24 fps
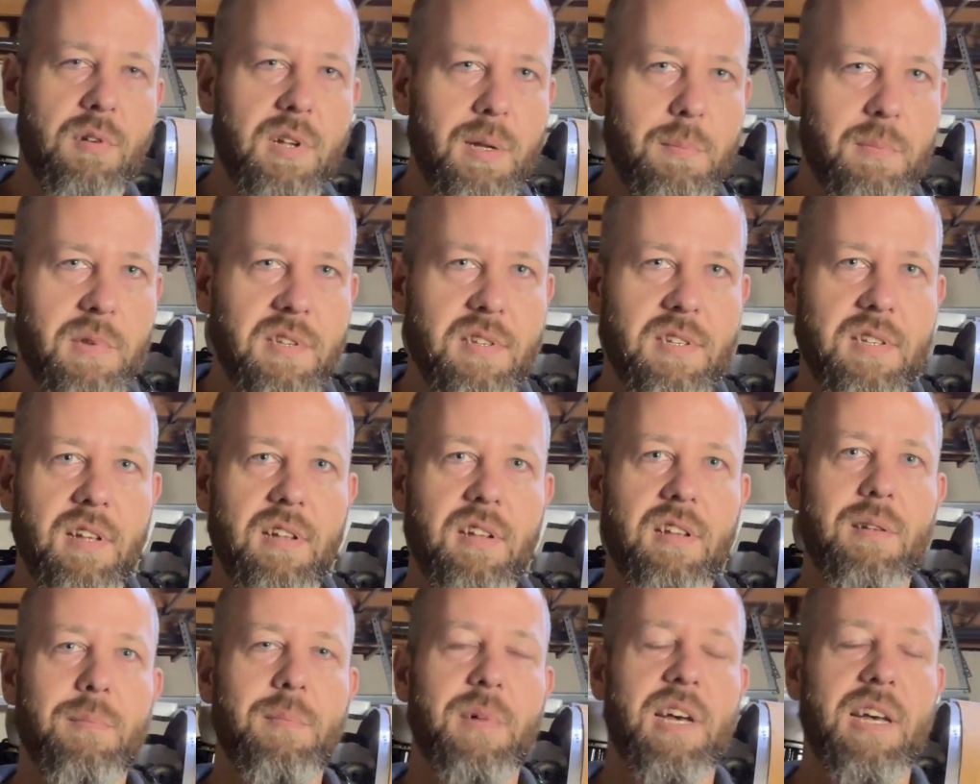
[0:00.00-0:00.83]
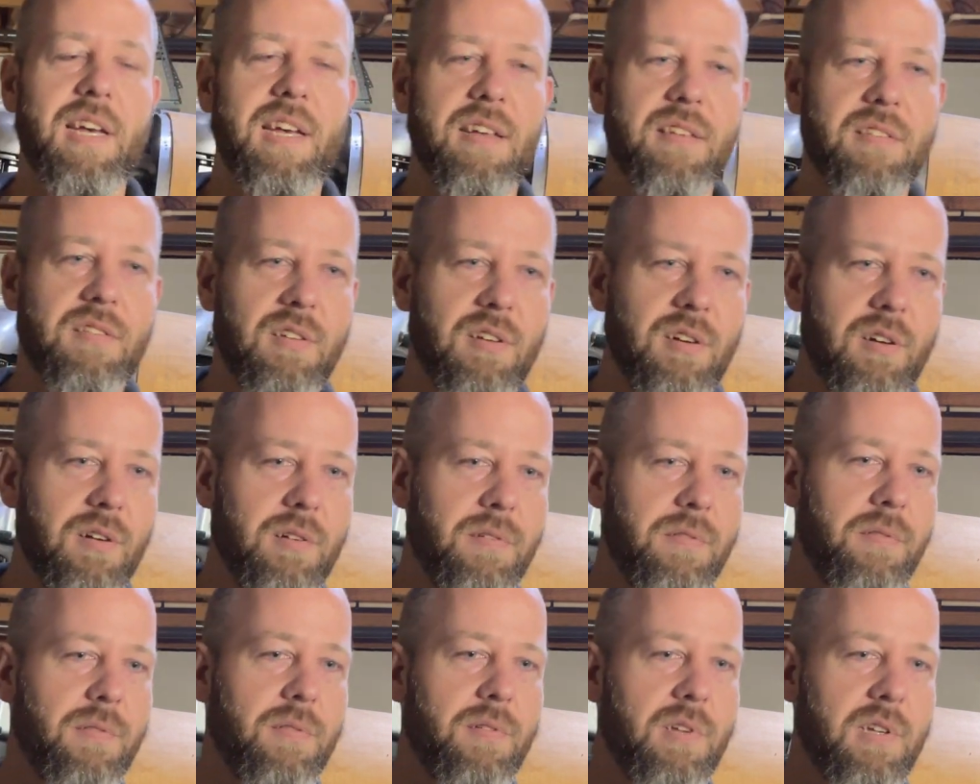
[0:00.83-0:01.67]
I've been studying my ass
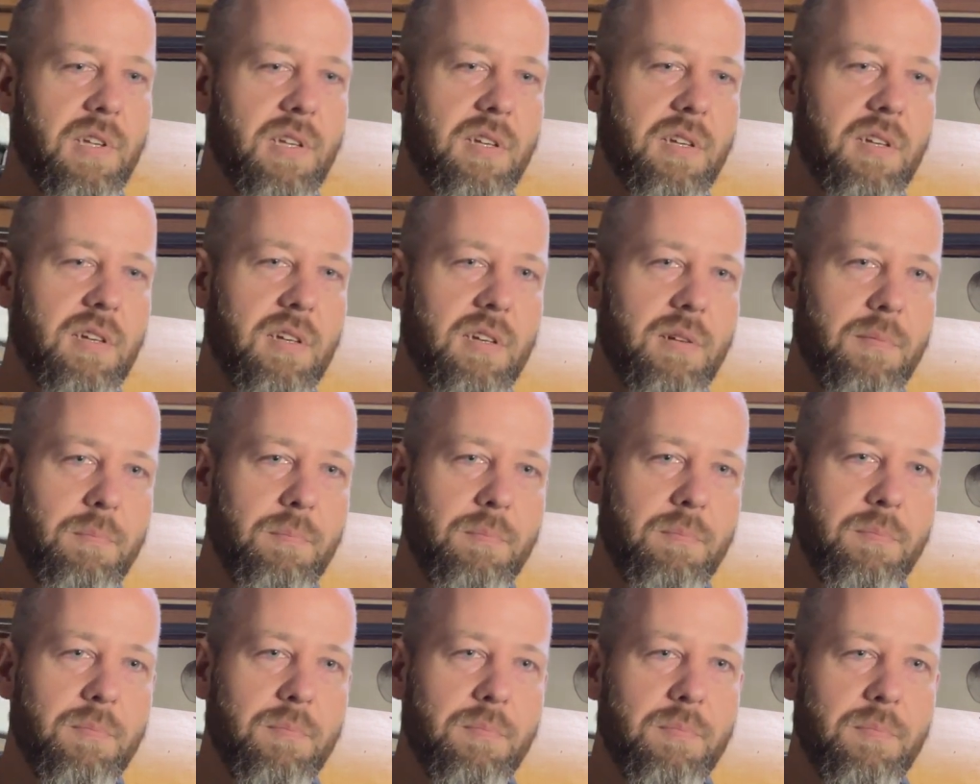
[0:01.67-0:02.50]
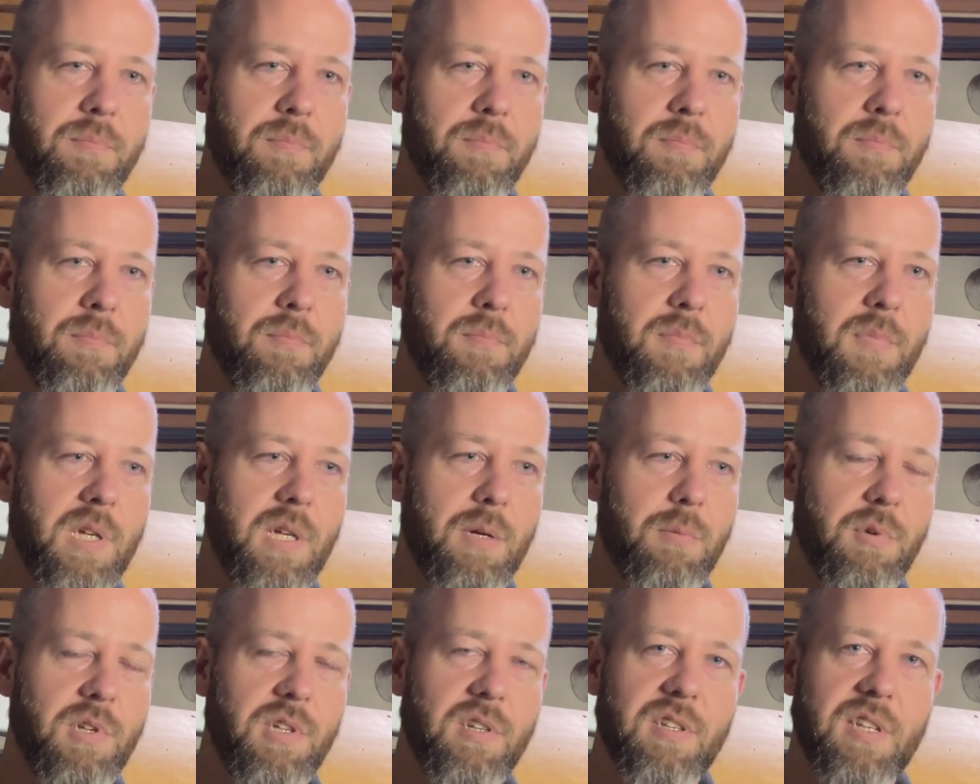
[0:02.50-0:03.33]
off, and
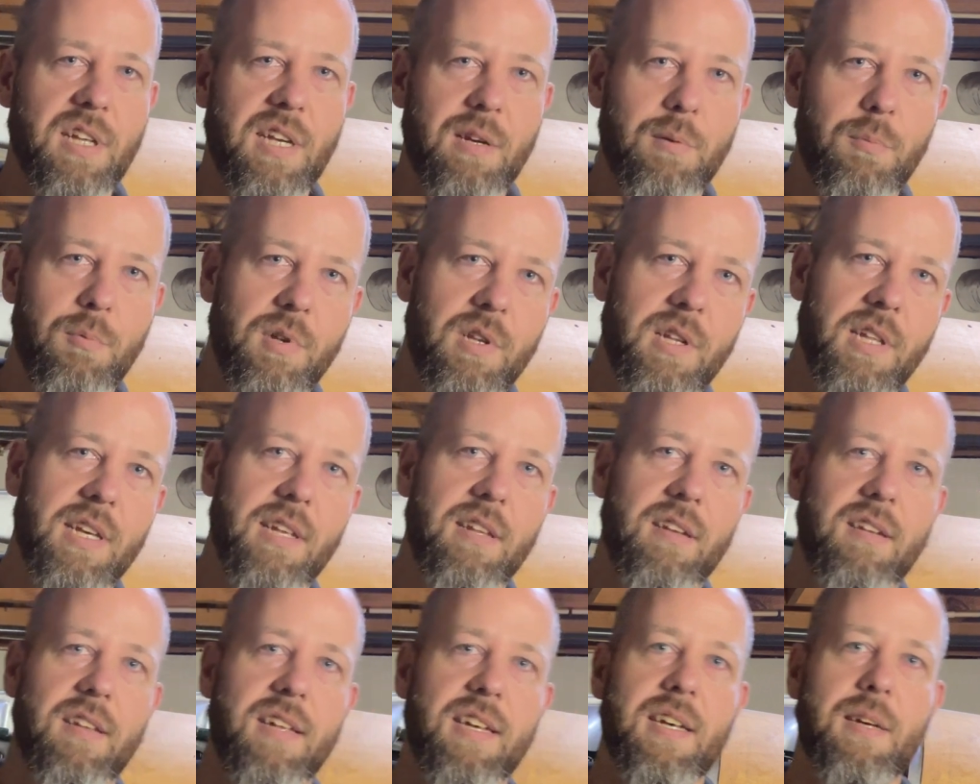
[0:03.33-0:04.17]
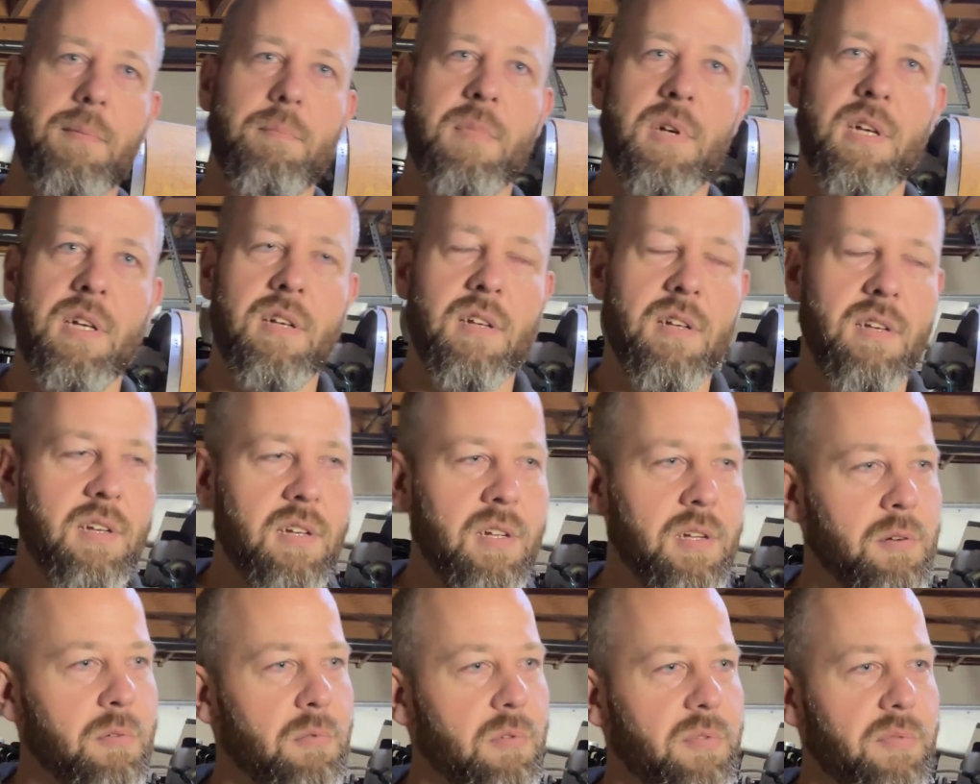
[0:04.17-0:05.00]
we just take it one day at a time.
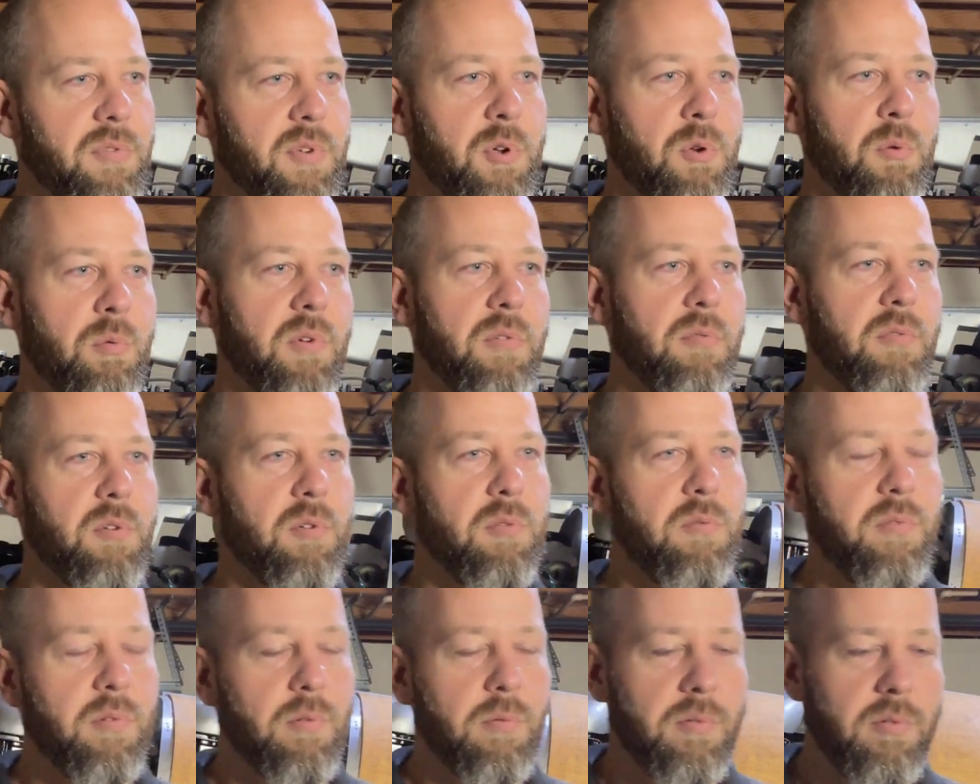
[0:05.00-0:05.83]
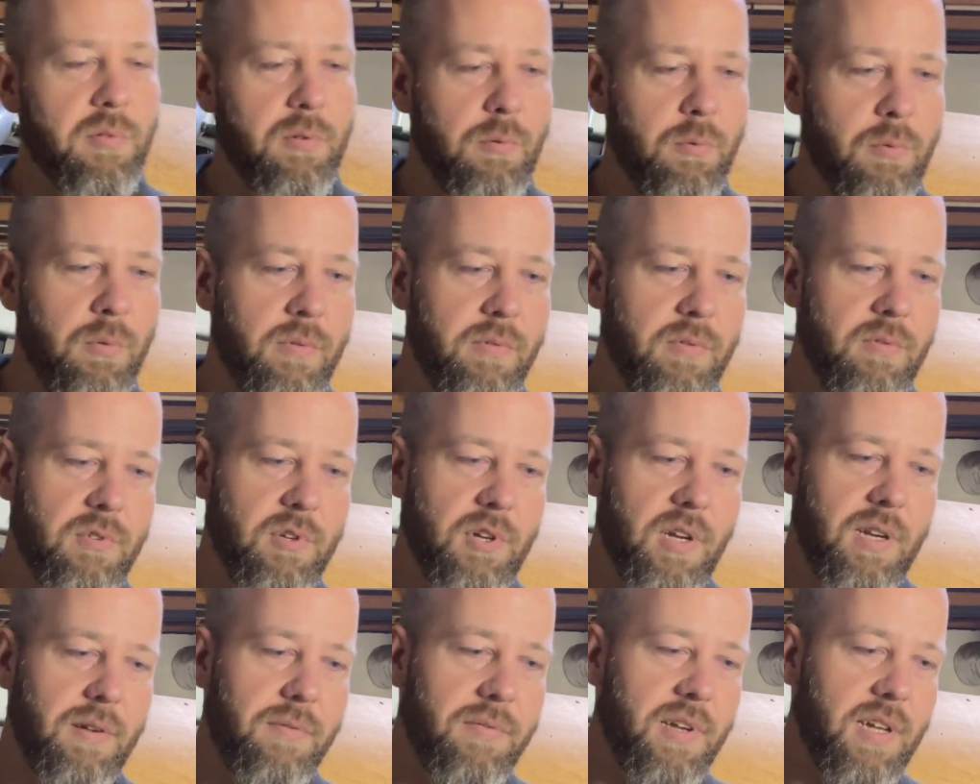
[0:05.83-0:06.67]
Review, try
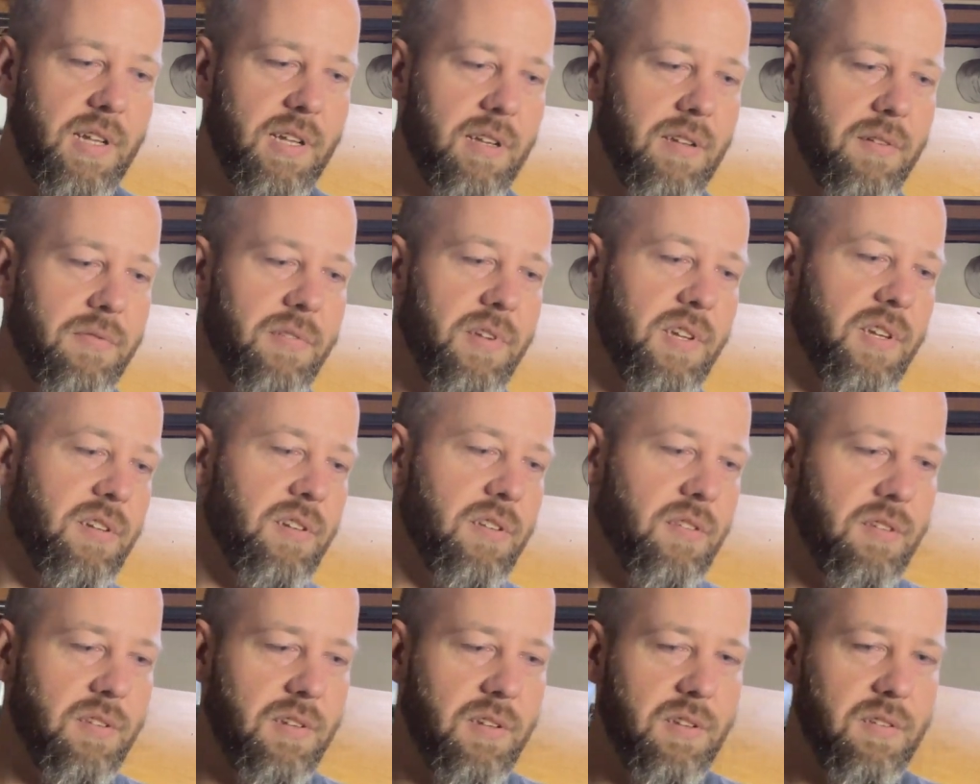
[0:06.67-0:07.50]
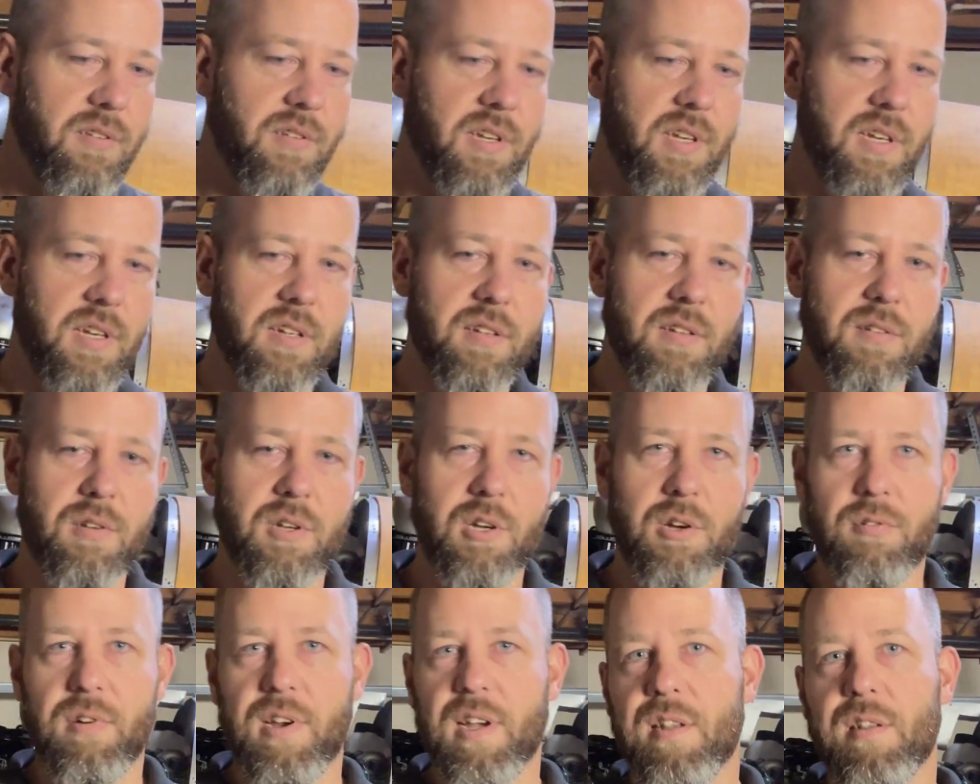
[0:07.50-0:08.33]
to find deficiencies and
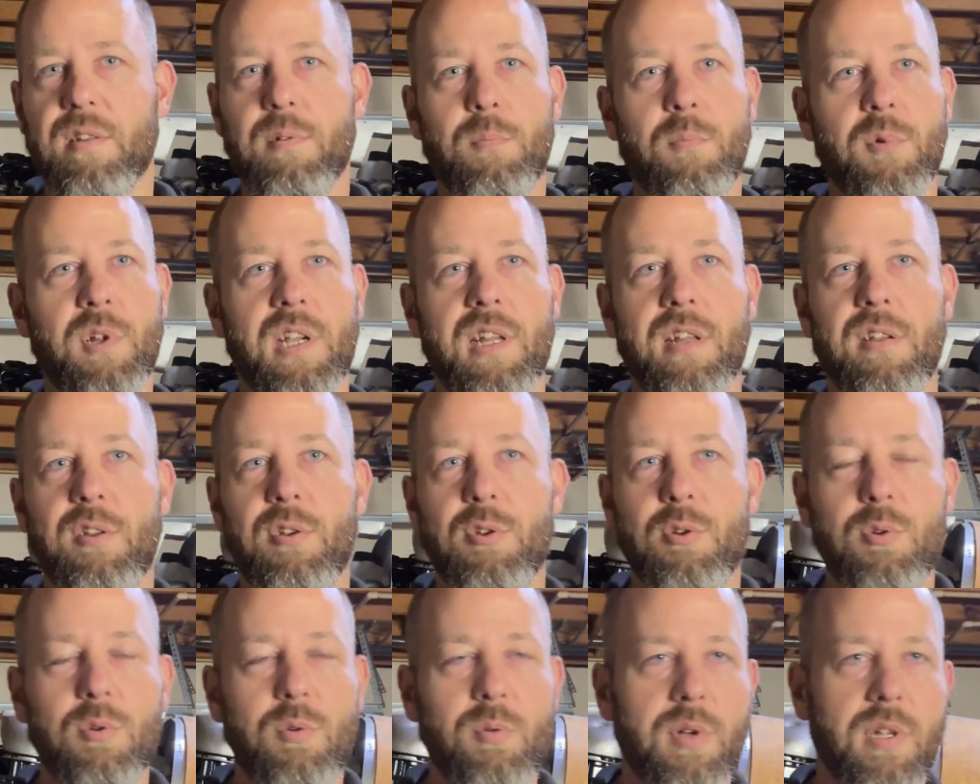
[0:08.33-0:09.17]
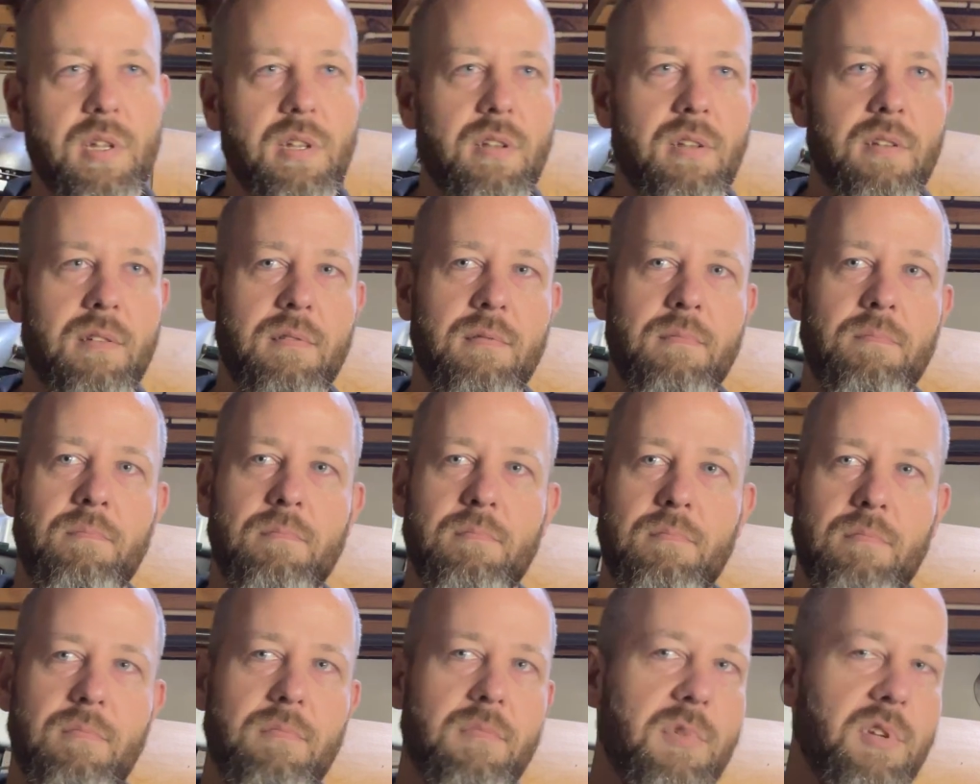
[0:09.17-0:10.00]
correct them when I do, and
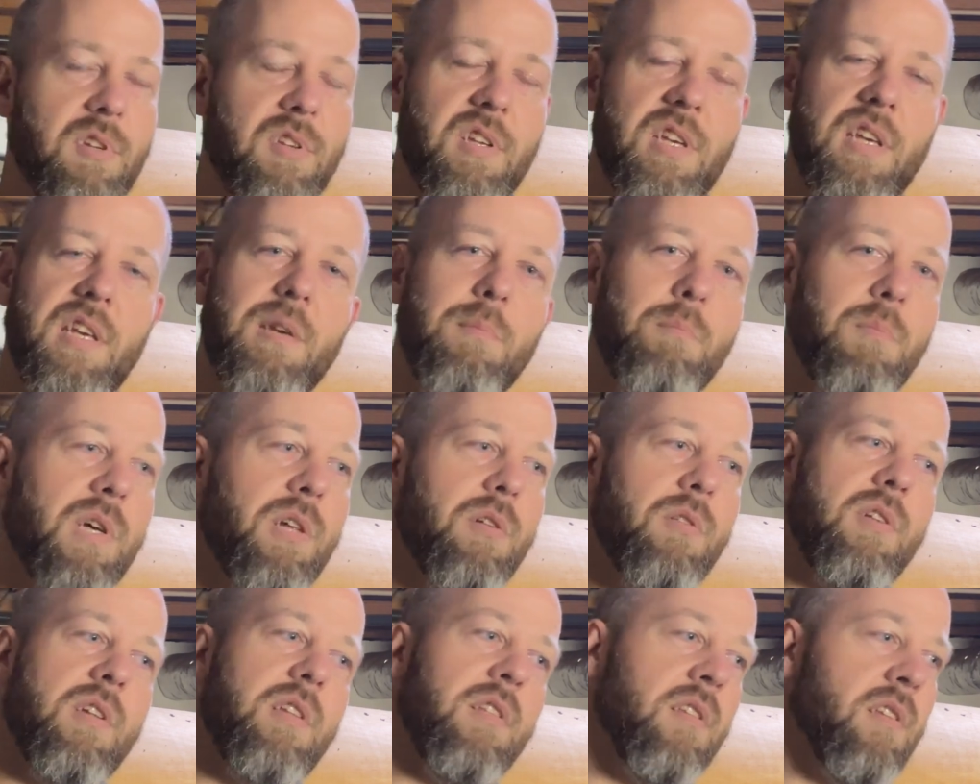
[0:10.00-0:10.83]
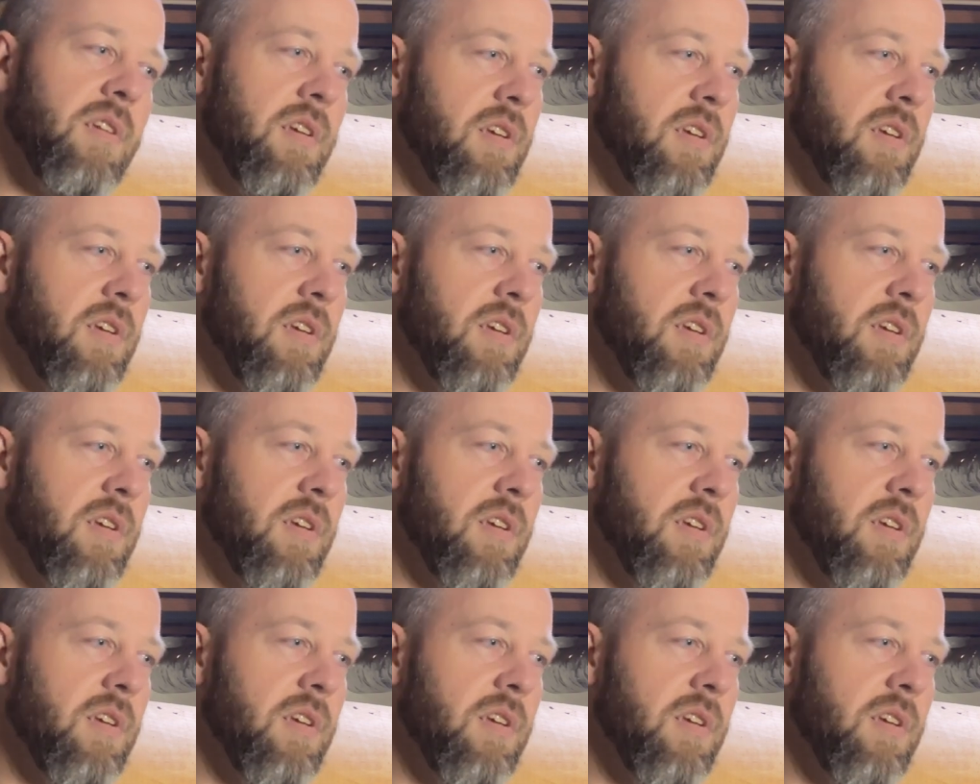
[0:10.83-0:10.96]
just keep building.